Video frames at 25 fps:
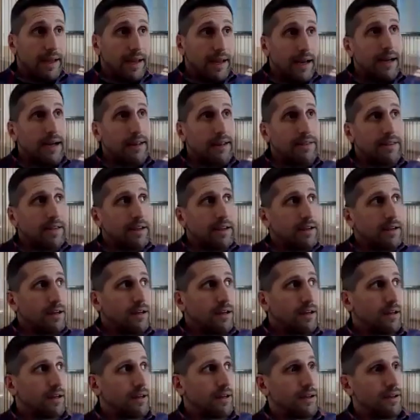Yeah, I think,
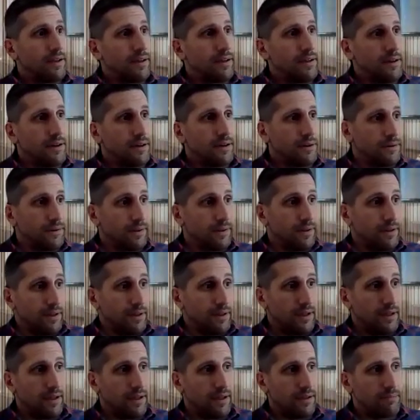you know,
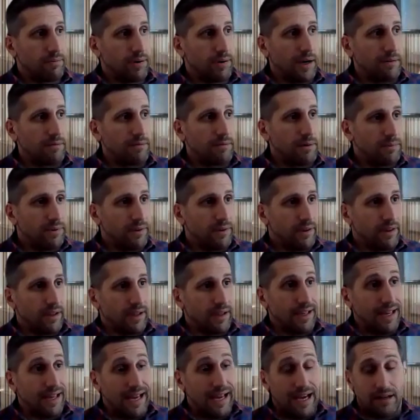probably
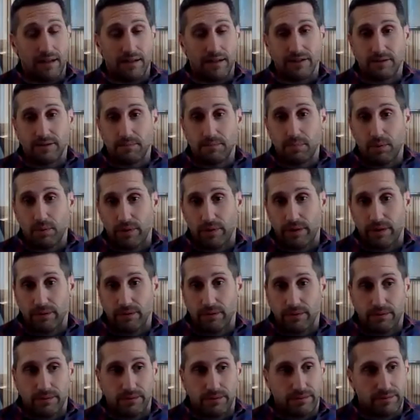the catalyst
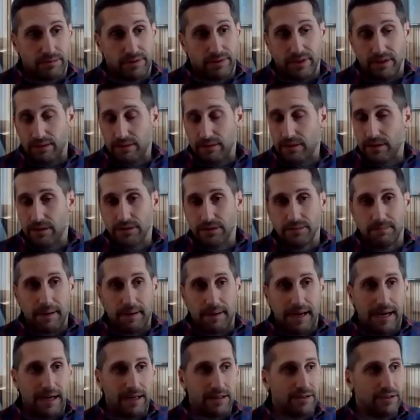point still goes
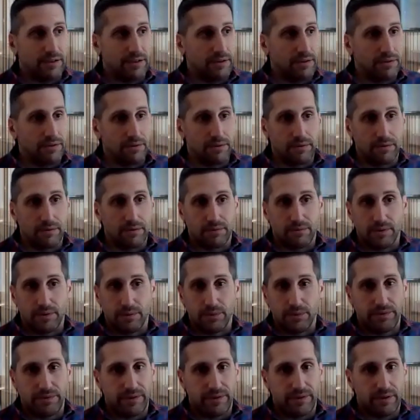back to
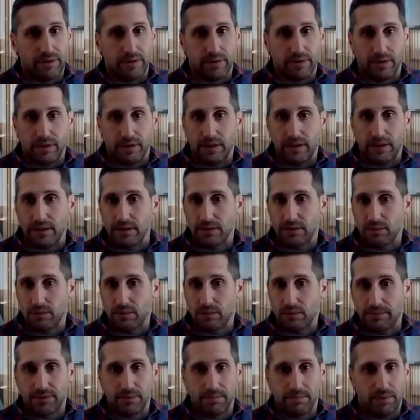removing cookies,
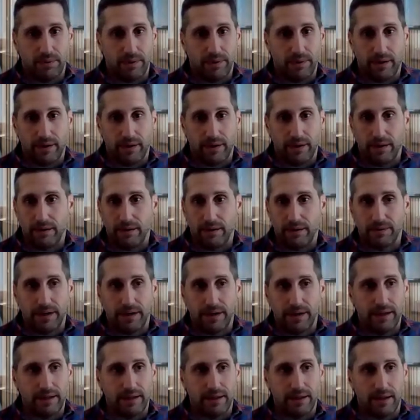Web 2.0,
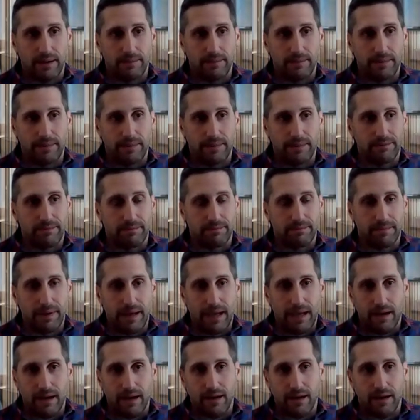right? I mean,
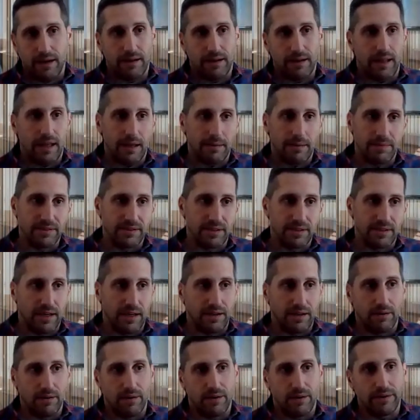Meta,
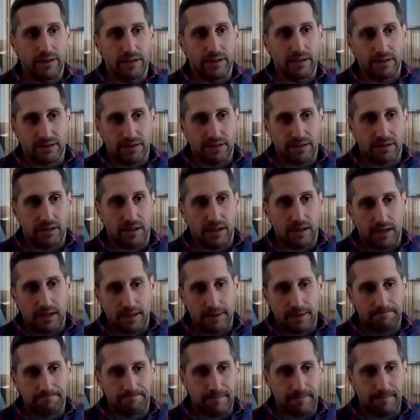Amazon, all these
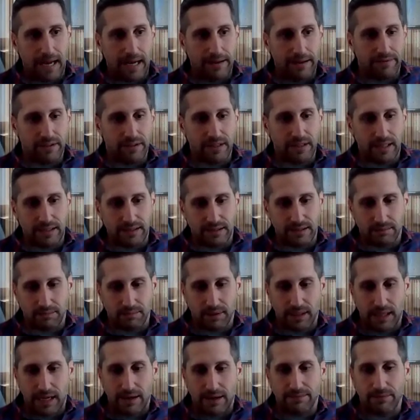advertising
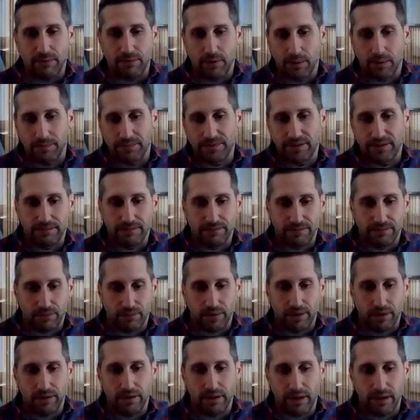platforms have
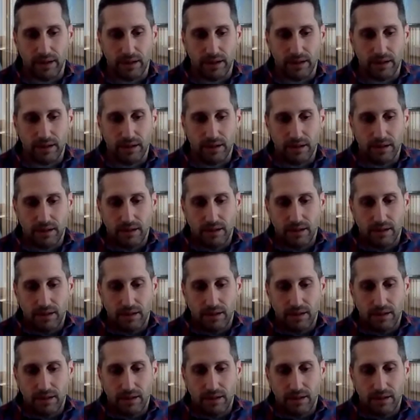really